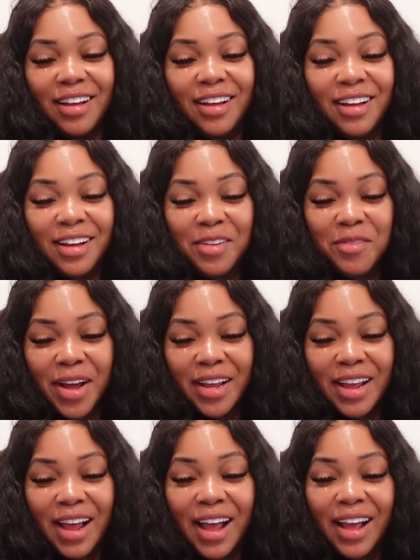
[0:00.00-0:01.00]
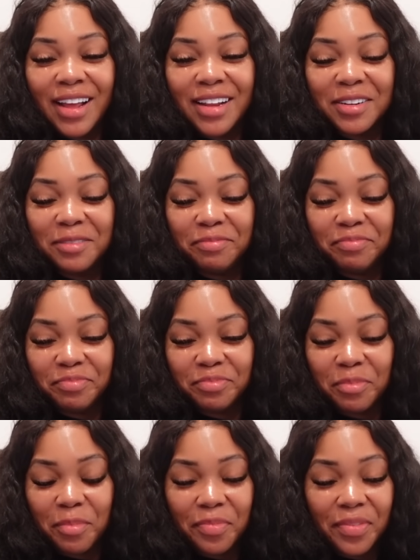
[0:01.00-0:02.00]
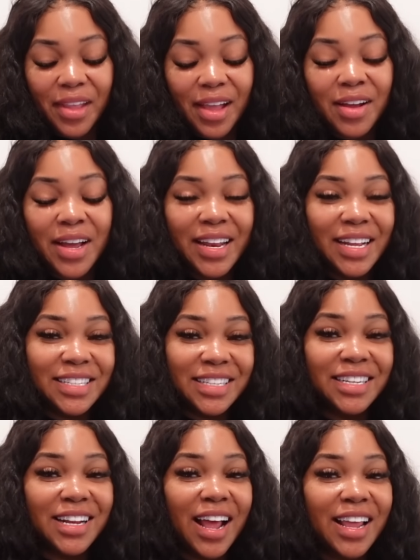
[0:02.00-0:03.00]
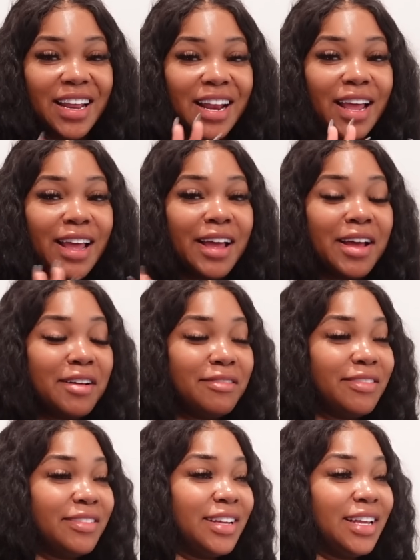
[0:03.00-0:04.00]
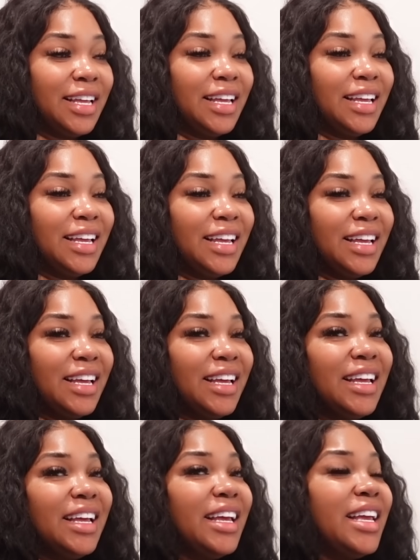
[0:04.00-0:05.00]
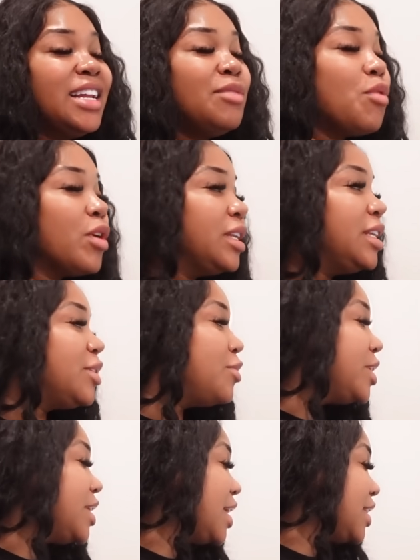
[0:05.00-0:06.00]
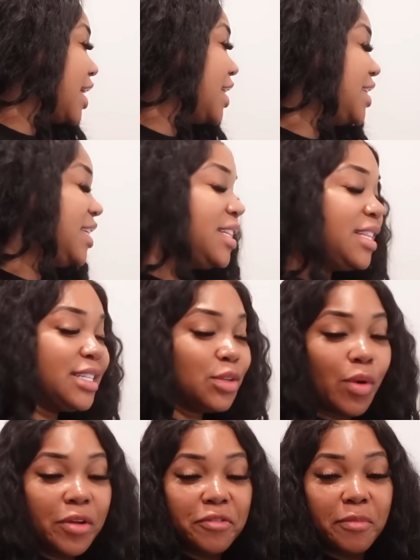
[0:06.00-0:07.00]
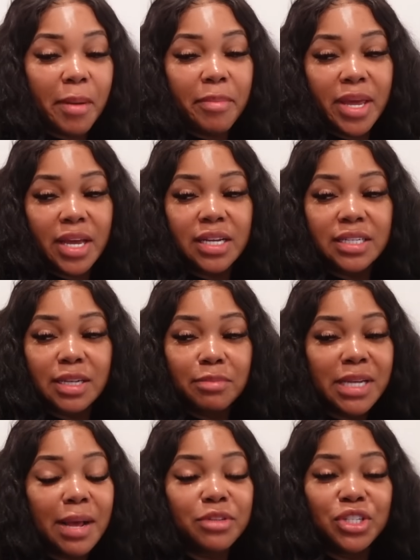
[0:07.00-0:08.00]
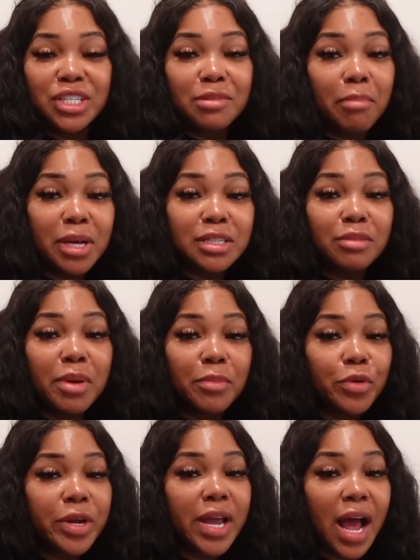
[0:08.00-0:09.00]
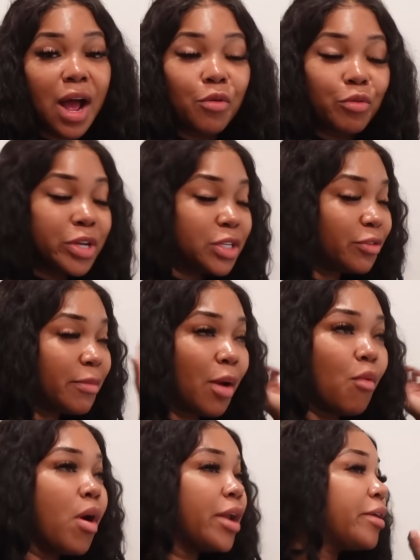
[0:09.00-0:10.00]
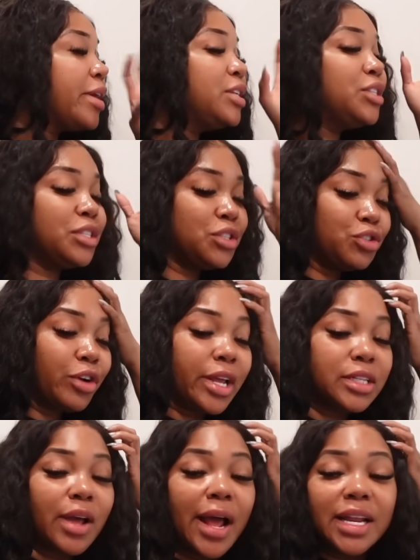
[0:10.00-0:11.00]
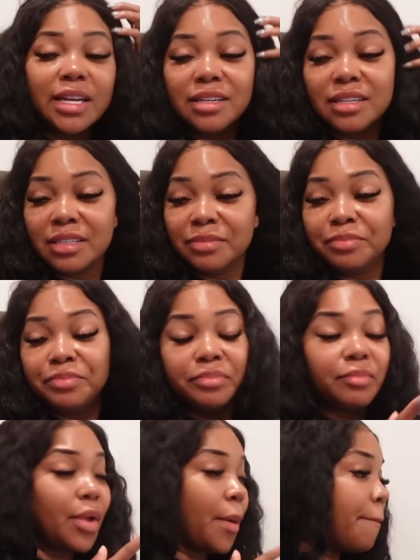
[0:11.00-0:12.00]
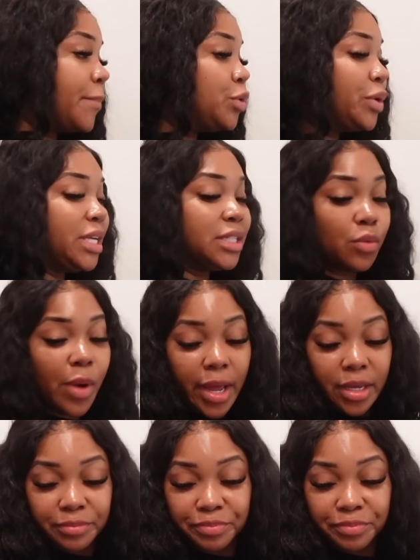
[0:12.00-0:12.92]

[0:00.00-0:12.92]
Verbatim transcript: Oh my God. Okay, that's it. I cannot have any more liquid, nothing. I need to get this away from my bed because sometimes just muscle memory, I'll reach for my water and just drink. So I need to move these away.